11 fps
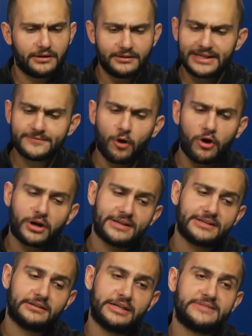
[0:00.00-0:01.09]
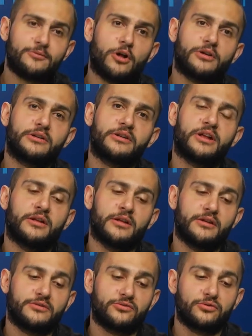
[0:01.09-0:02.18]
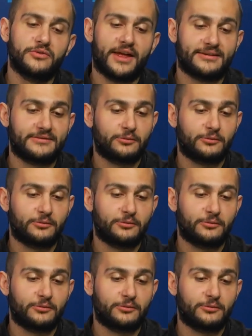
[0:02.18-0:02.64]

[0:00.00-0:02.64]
let's walk through that